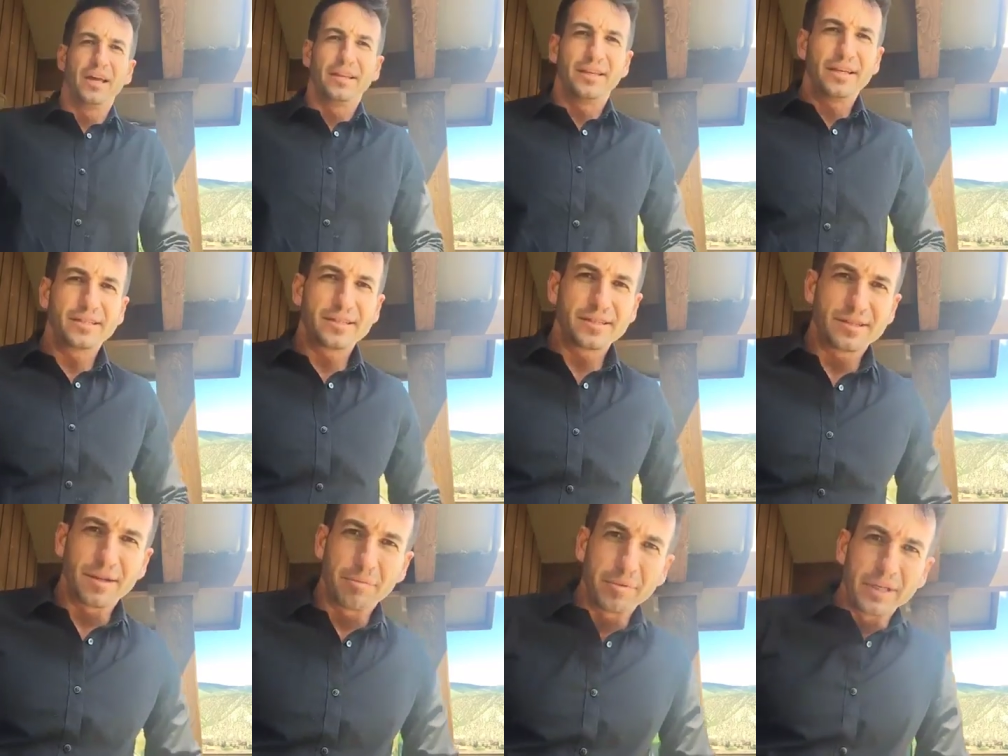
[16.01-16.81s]
this is
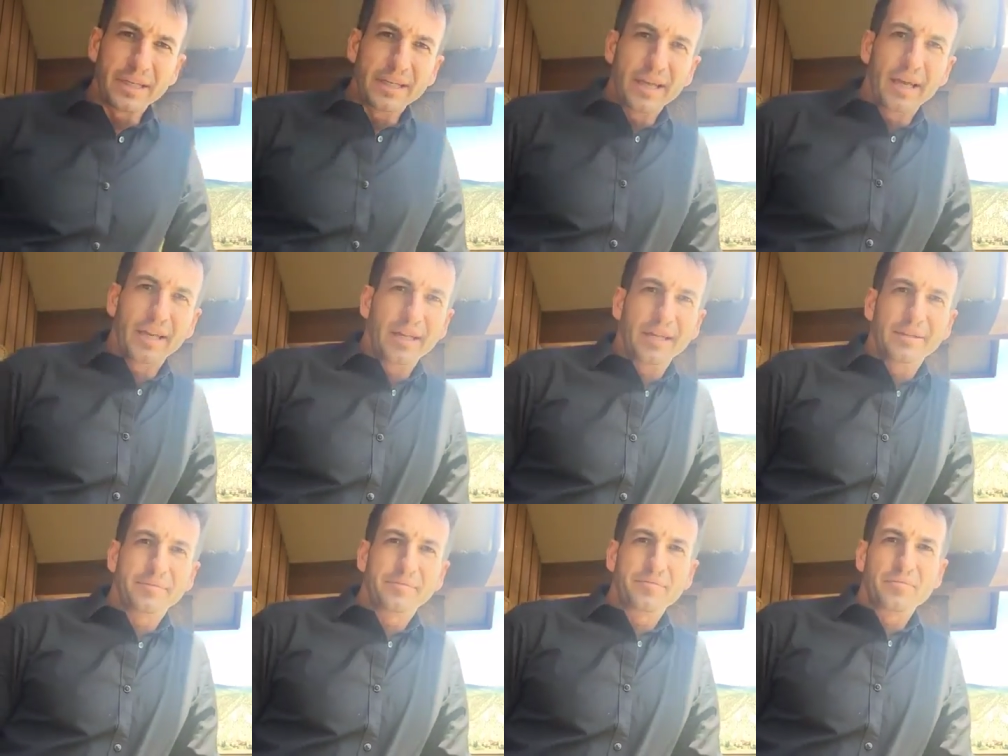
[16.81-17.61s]
the
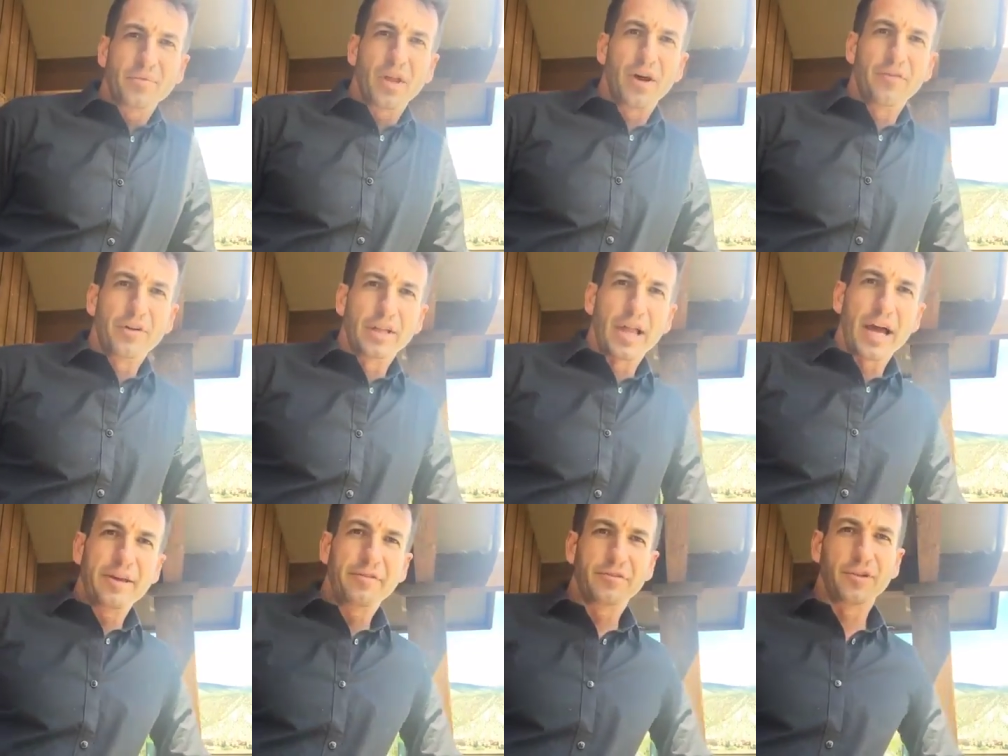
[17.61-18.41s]
beginning of a
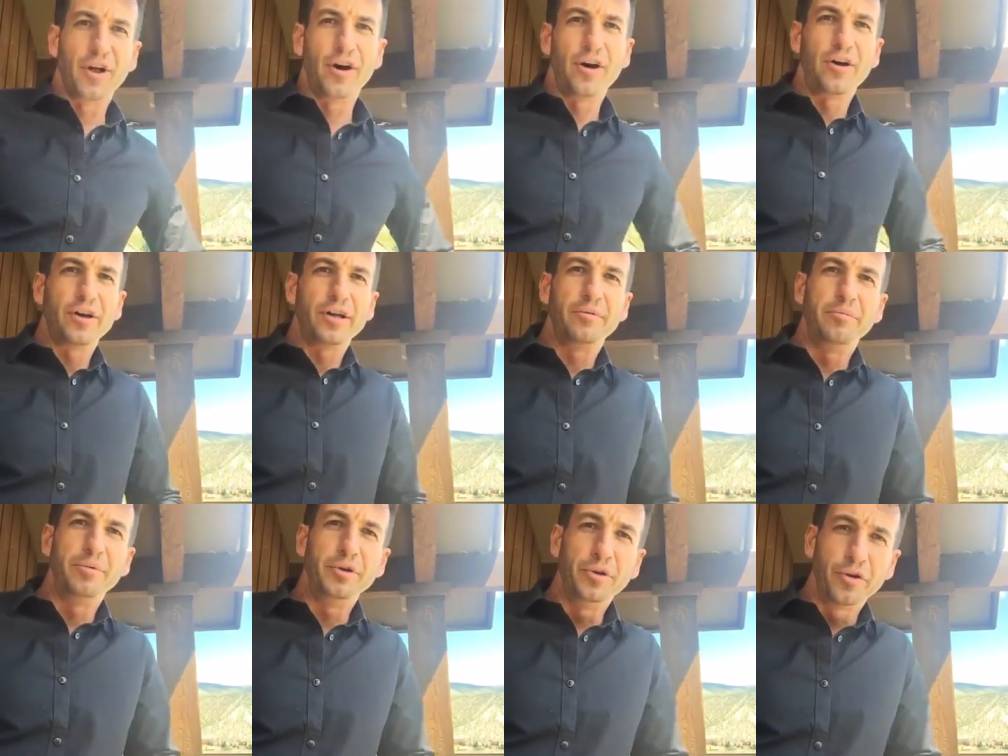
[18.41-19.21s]
lifelong
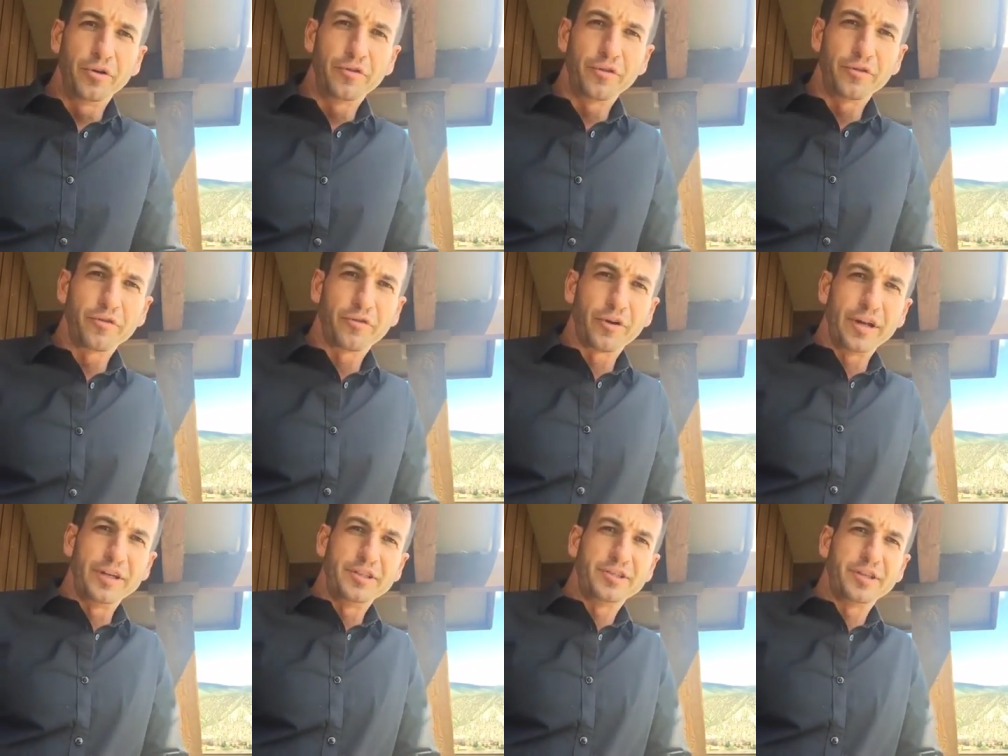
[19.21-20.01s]
and beautiful
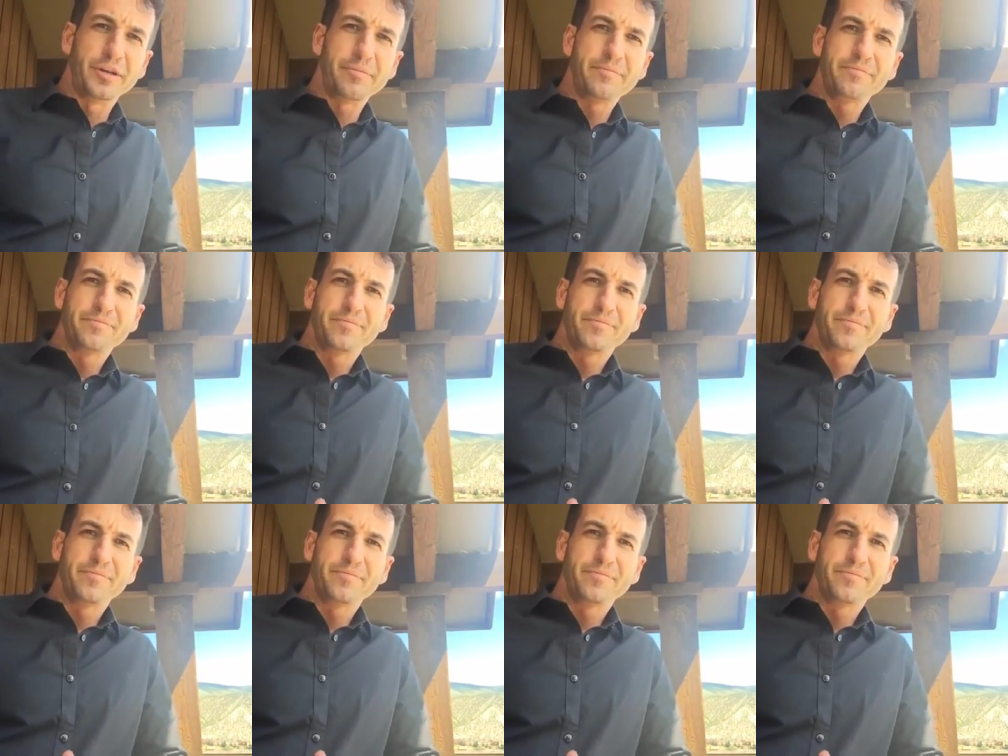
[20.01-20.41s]
friendship.